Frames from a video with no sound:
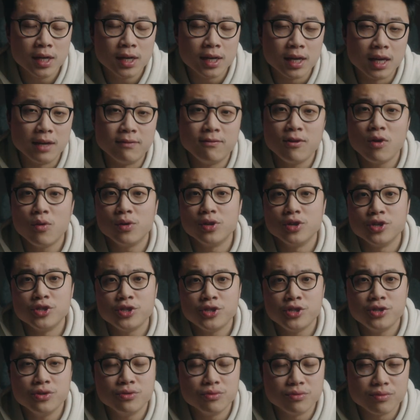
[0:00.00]
if you want to
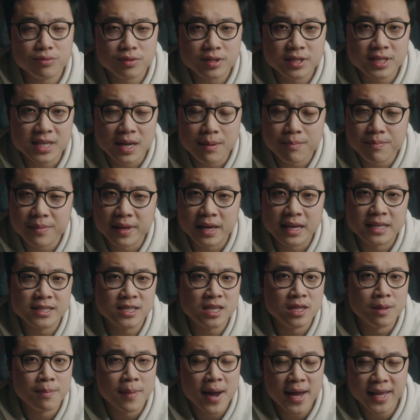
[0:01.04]
shoot something
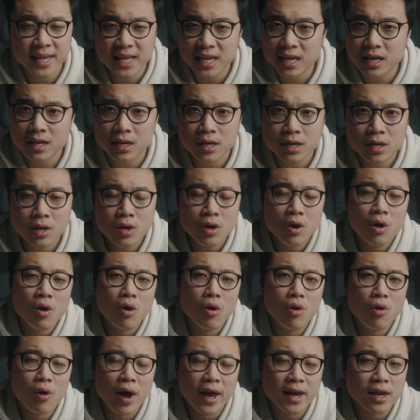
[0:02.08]
cinematic
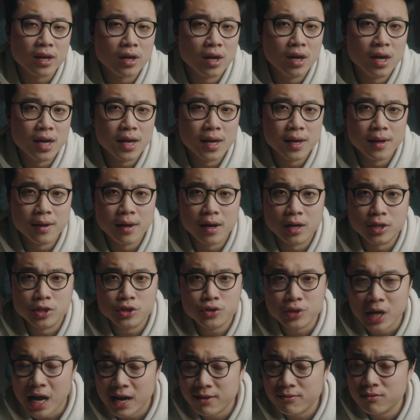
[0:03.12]
or like a
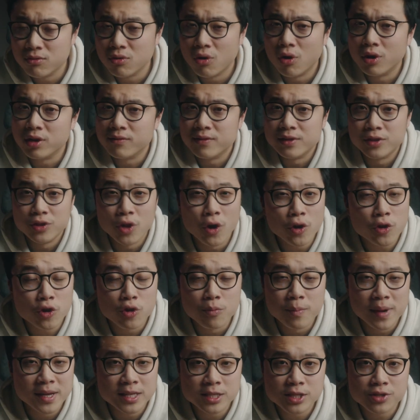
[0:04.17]
travel or even
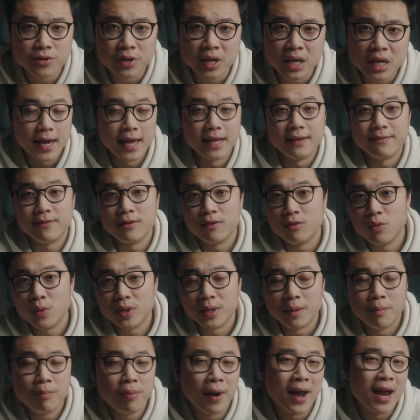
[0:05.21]
documentary, and if you want
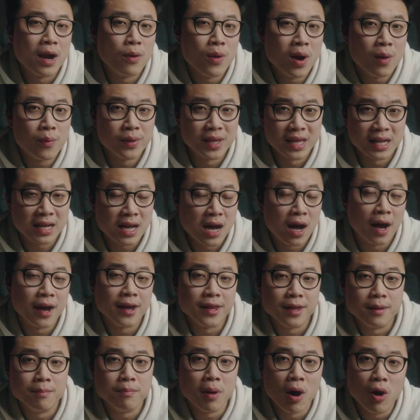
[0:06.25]
to play around with the color in
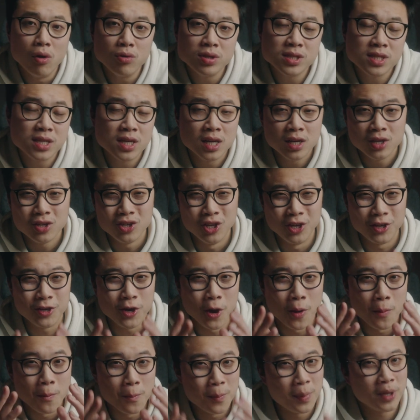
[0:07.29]
the post, you
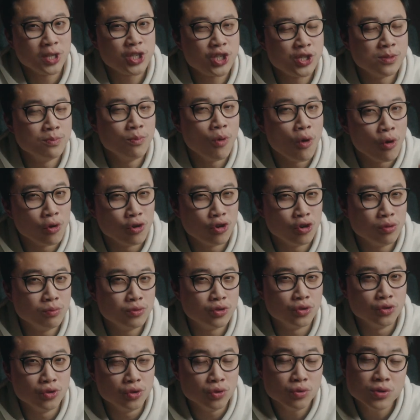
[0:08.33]
got much more room
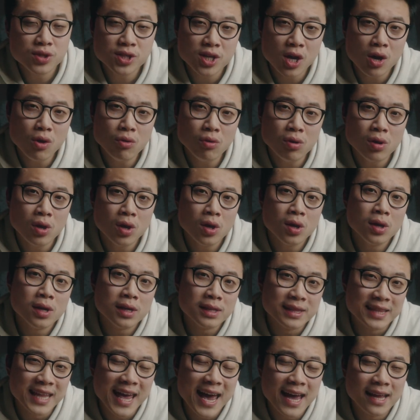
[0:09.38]
to do so
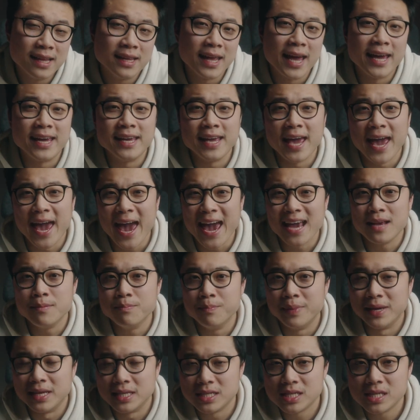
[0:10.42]
than a
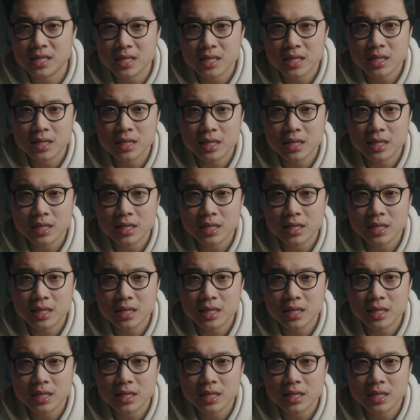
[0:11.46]
8-bit